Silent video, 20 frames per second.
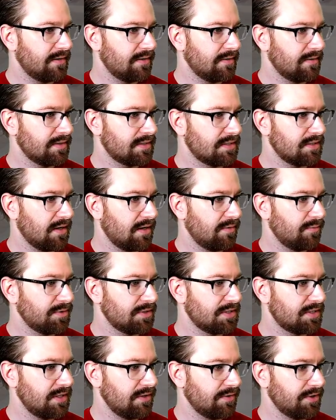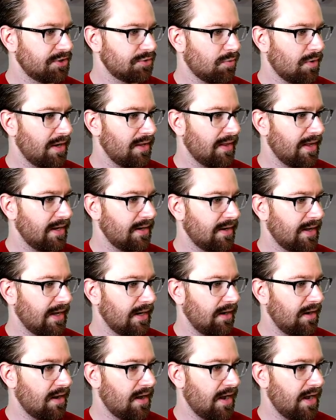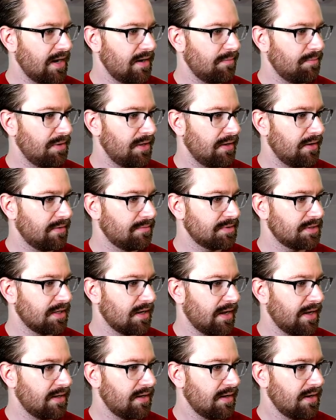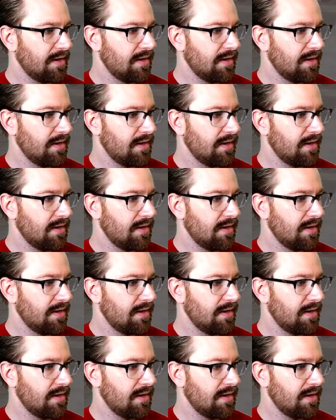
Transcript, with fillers: the sun was still in twilight at 9 p.m. tonight.